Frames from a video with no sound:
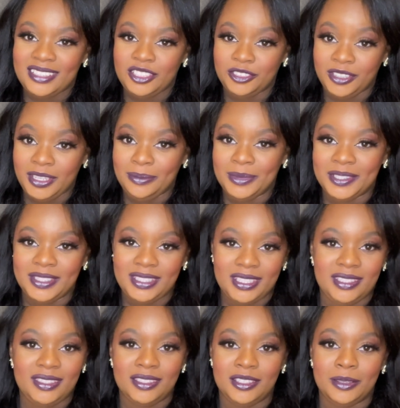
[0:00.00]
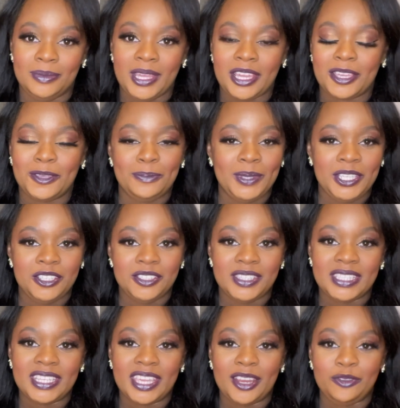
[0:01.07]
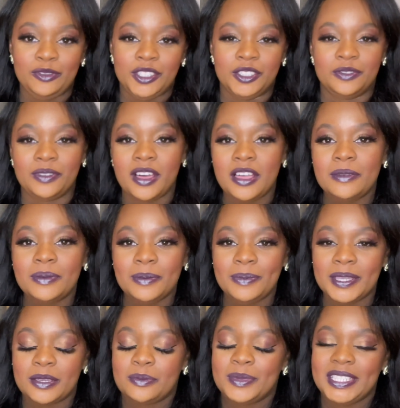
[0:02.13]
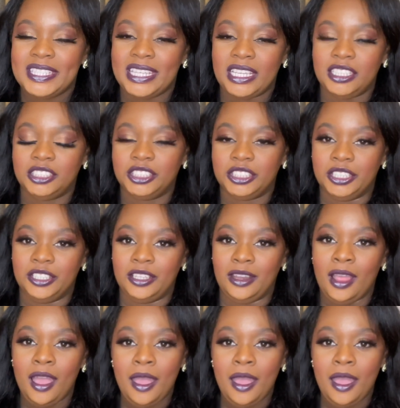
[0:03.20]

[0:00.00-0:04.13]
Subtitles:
treatment system that can be used to get rid of hyperpigmentation,